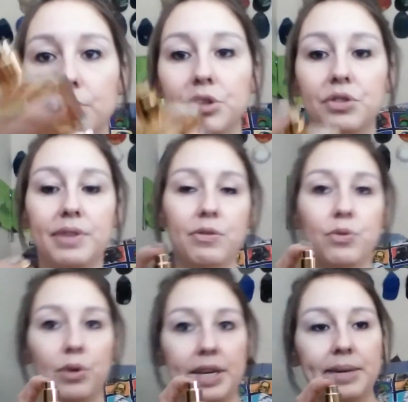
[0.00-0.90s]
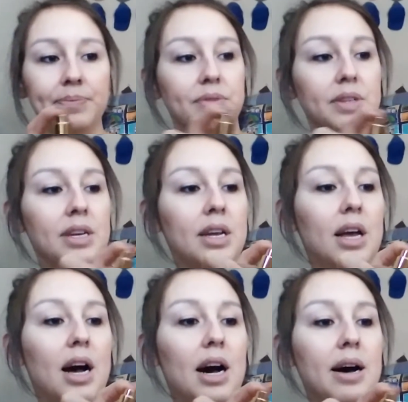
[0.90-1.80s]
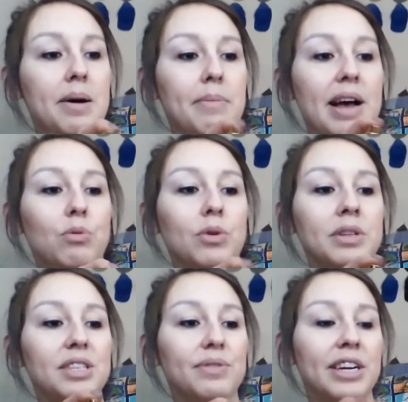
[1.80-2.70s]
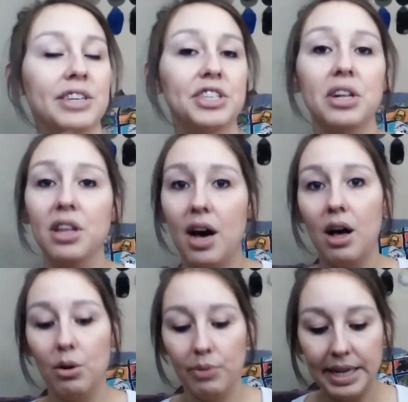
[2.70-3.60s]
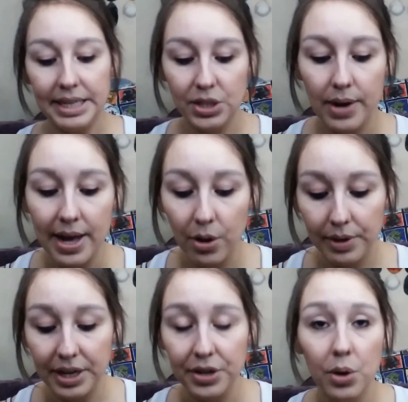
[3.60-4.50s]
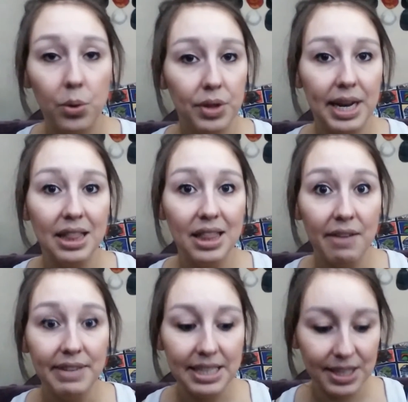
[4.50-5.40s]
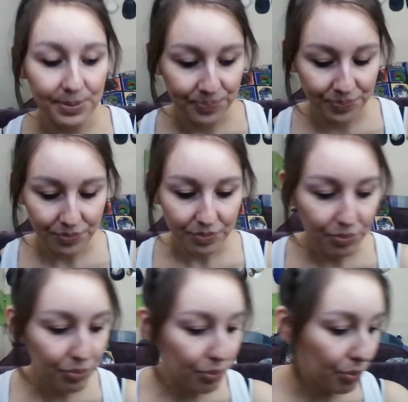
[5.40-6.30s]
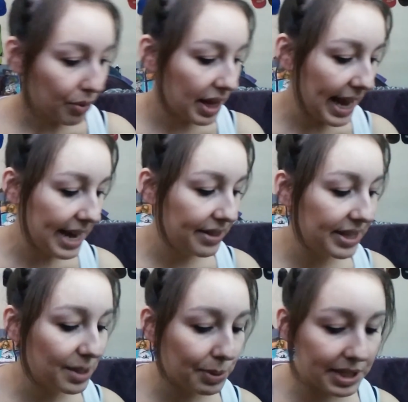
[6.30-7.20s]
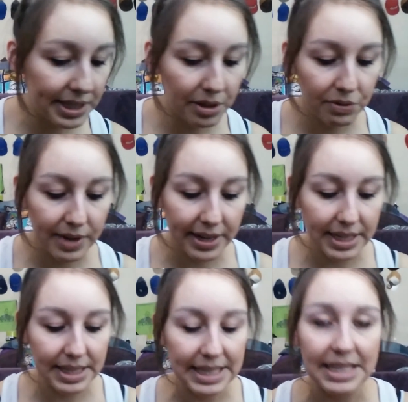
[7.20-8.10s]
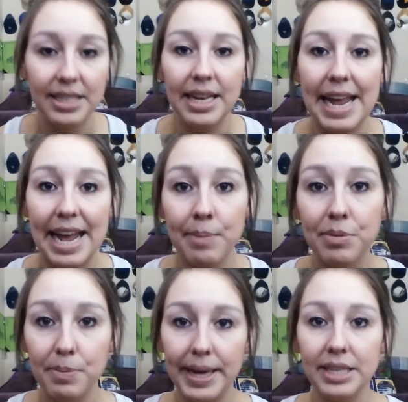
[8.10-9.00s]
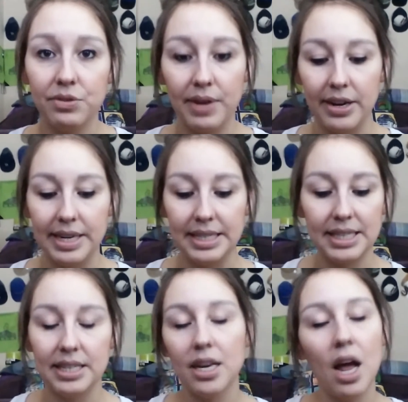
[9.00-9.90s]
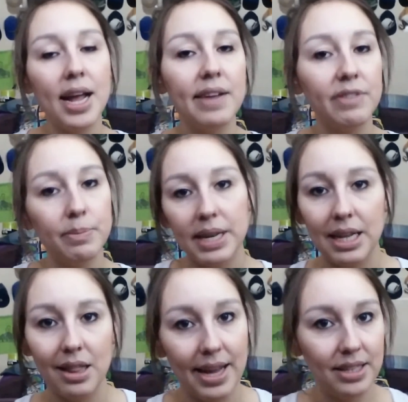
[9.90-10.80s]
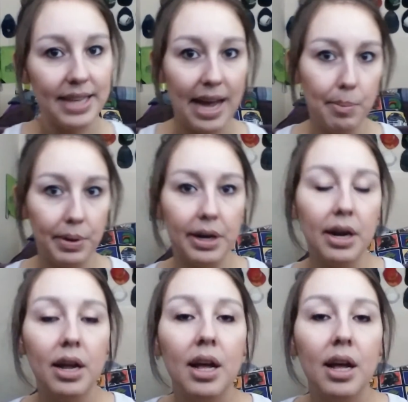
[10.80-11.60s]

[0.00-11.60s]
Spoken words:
Rouge 540. I've worn this fragrance a lot already, so I already know that I love it. And this particular fragrance is an amber-based fragrance, and not everybody likes amber.